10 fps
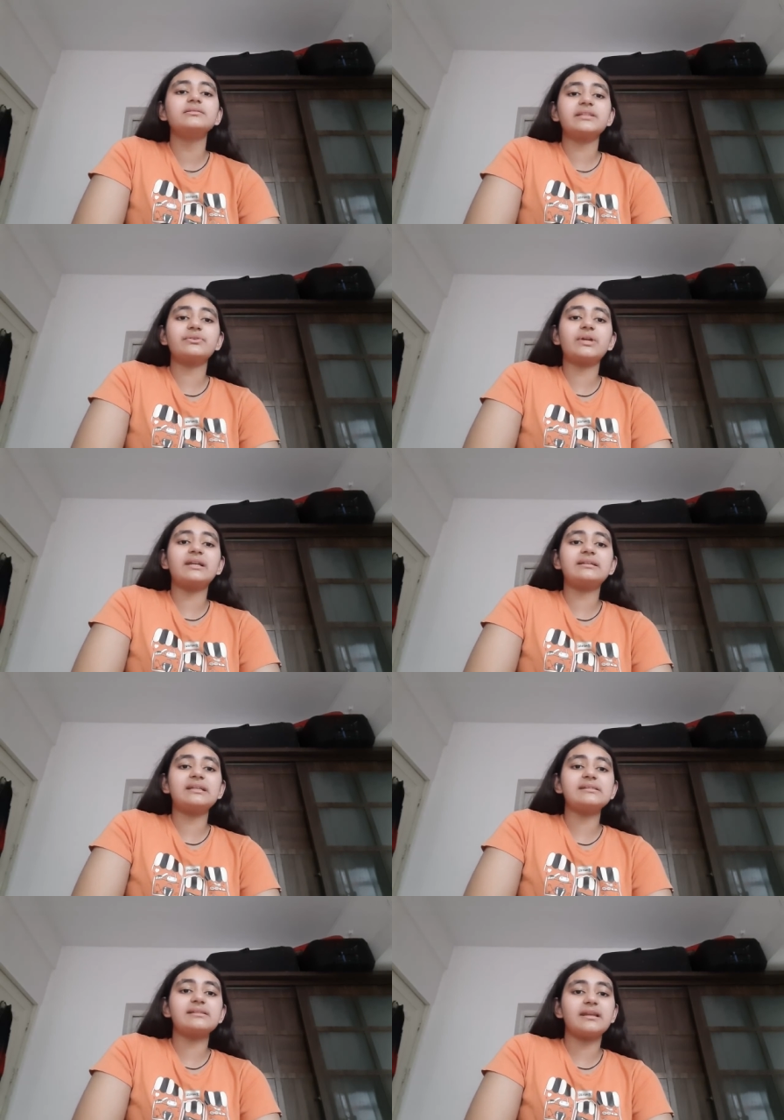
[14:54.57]
they could at
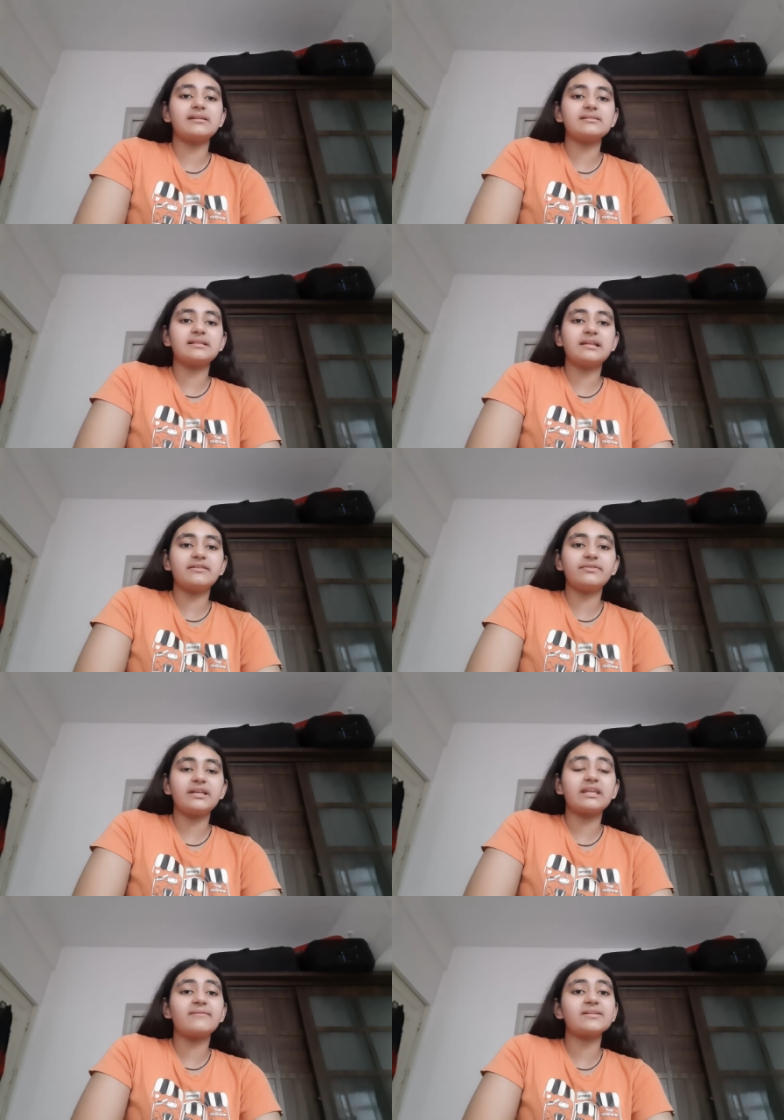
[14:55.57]
least let us live
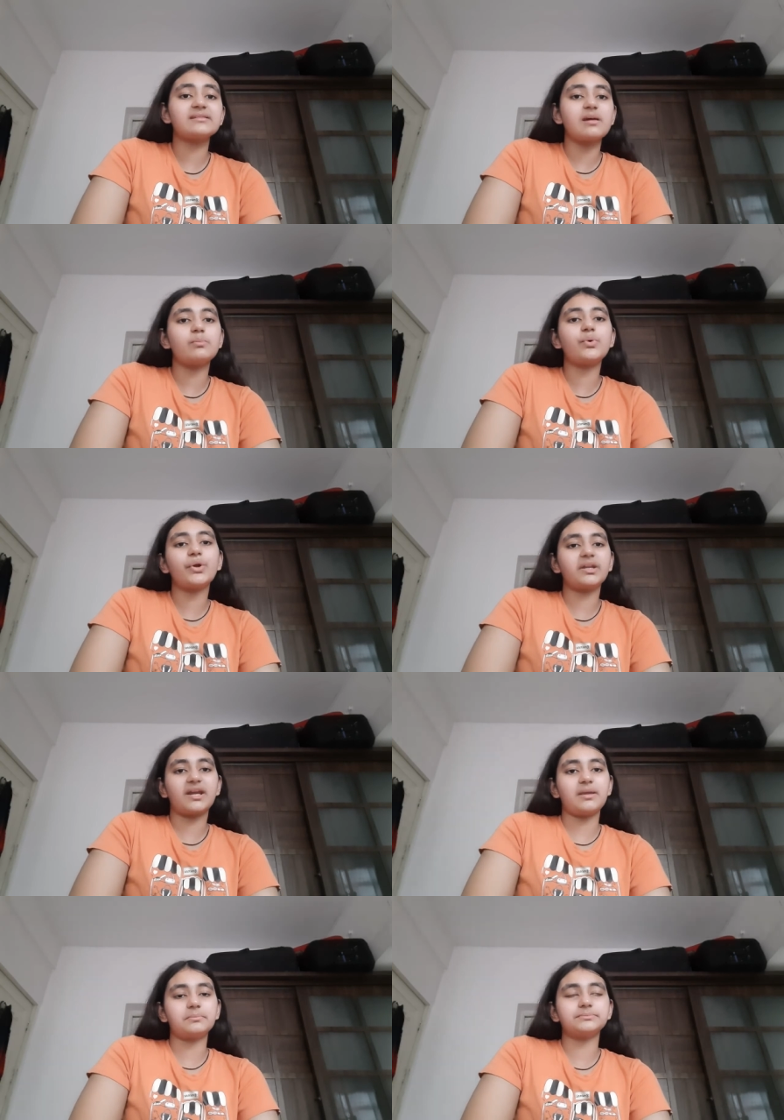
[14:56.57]
and give us some more
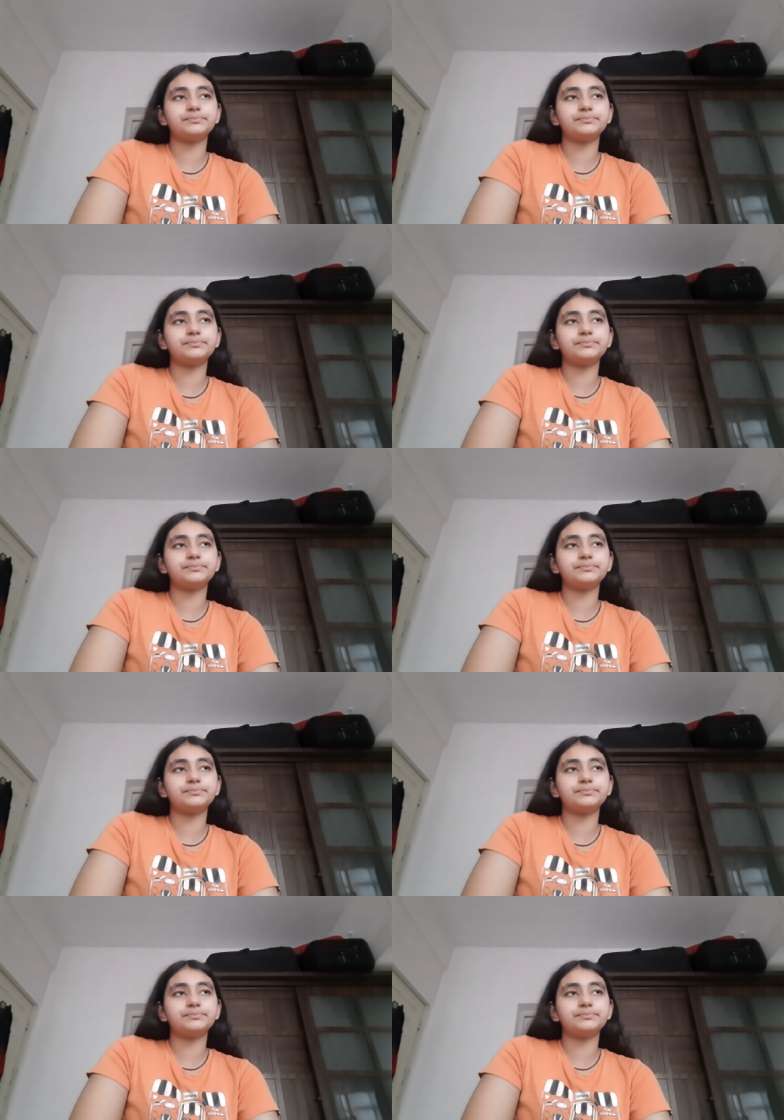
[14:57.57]
time.